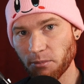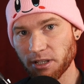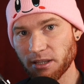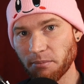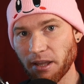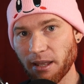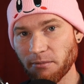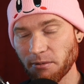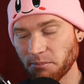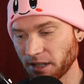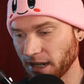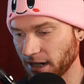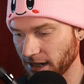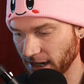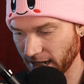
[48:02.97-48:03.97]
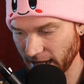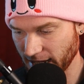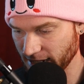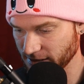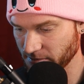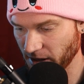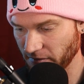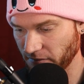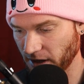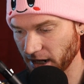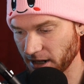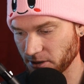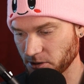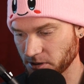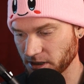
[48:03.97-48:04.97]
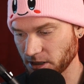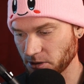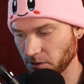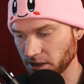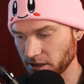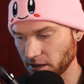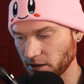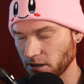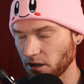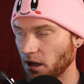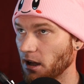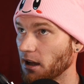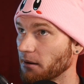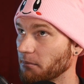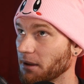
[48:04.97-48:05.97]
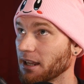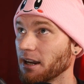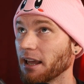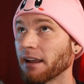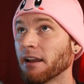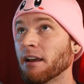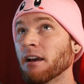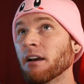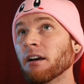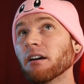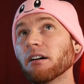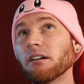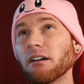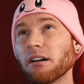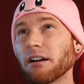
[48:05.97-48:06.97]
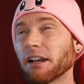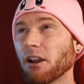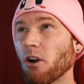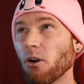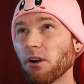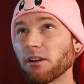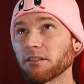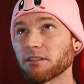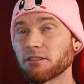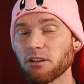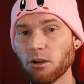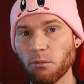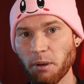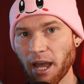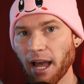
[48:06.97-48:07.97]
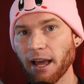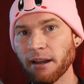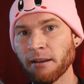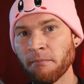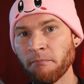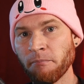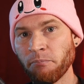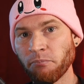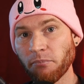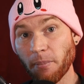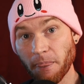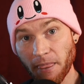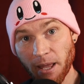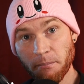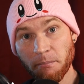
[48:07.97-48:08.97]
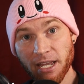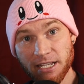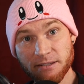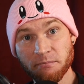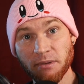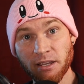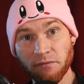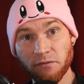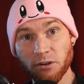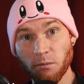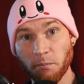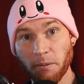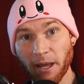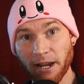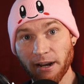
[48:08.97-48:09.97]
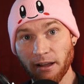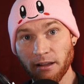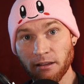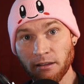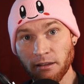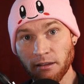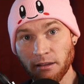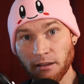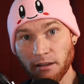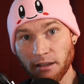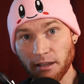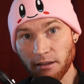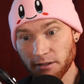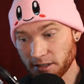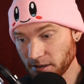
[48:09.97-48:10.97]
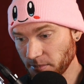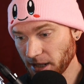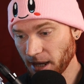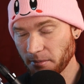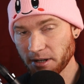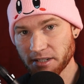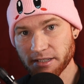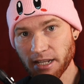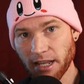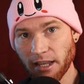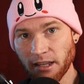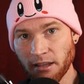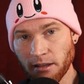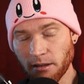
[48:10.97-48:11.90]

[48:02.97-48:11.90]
with the payment plan. Like, here's my financial situation. God, man, like, oh, it hurts so bad. It makes me feel better to be able to say,